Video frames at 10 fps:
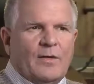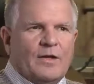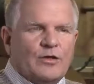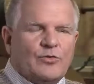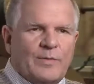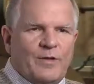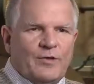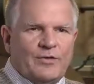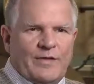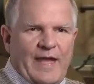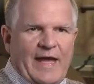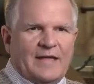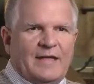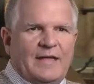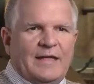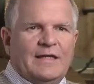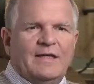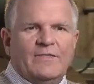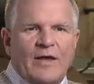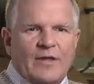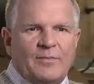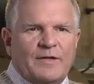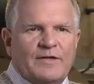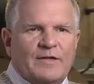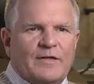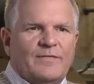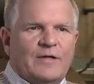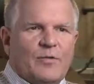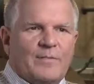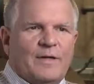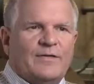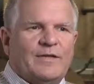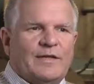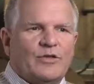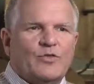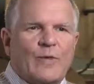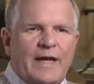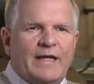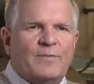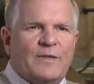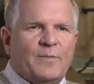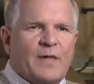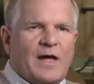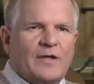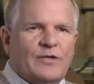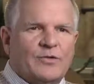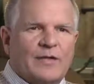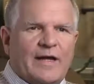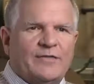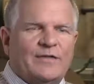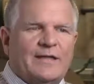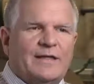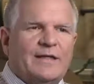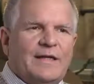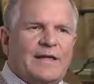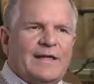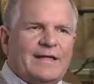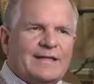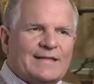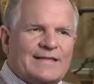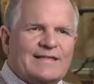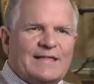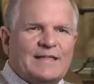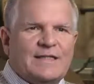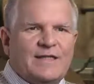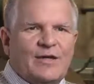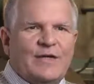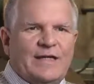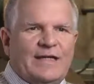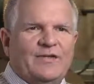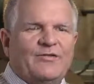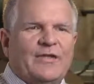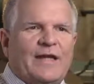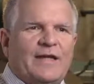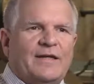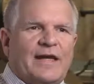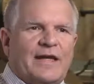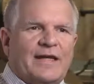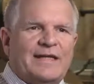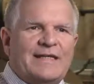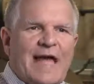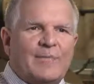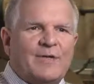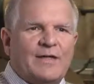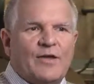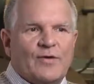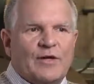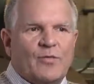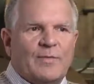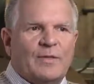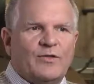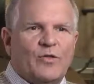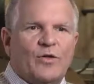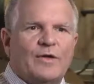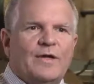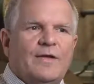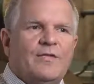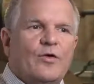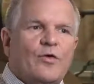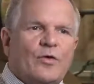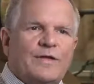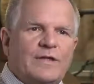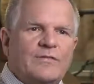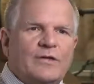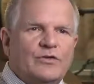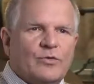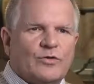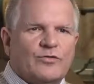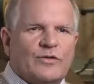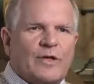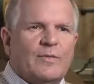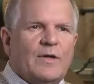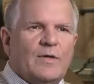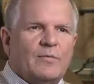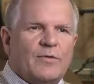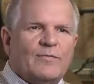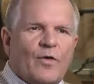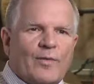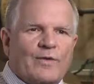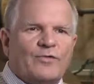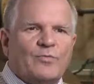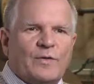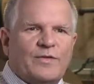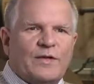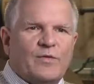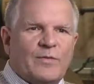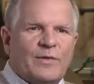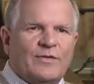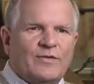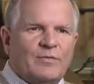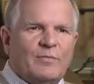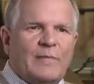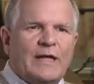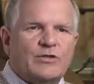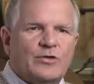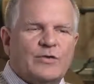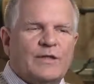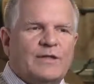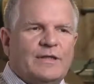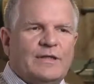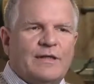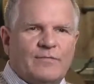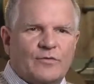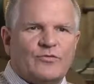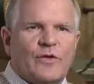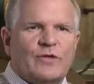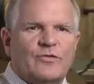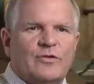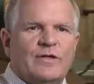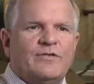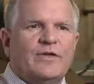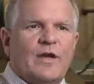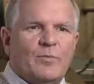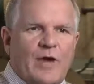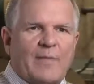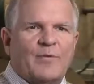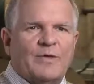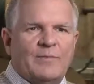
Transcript: contributor to that in development of equipment and training people how to utilize it, in, in listening to their needs and, and adapting their equipment or, or, or the individual's uh, performance with the equipment to make sure that the infrastructure is properly